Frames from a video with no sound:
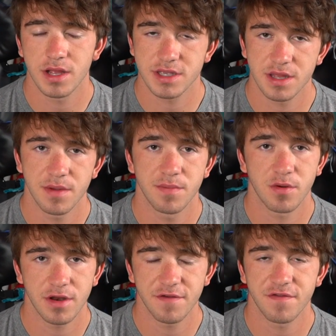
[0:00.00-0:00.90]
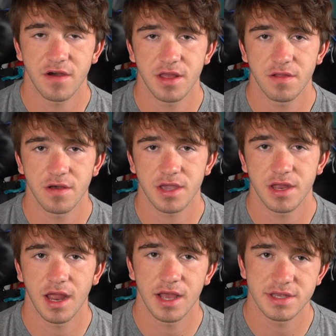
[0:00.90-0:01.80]
It's gonna be pretty funny
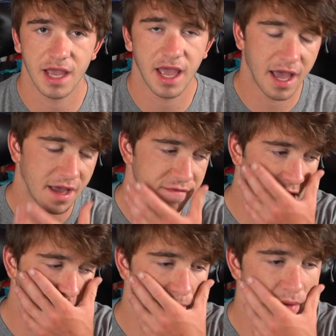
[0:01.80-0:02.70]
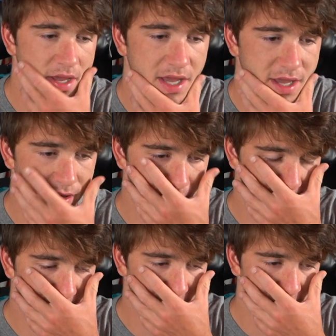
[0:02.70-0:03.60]
looking, as I have a big
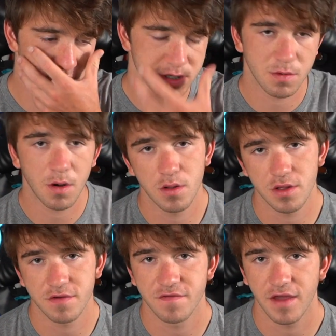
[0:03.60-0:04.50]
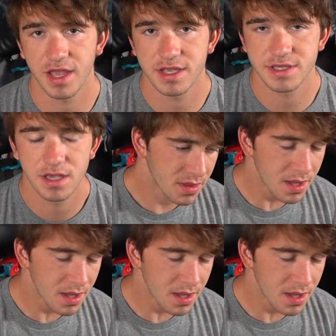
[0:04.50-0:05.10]
freaking swollen face.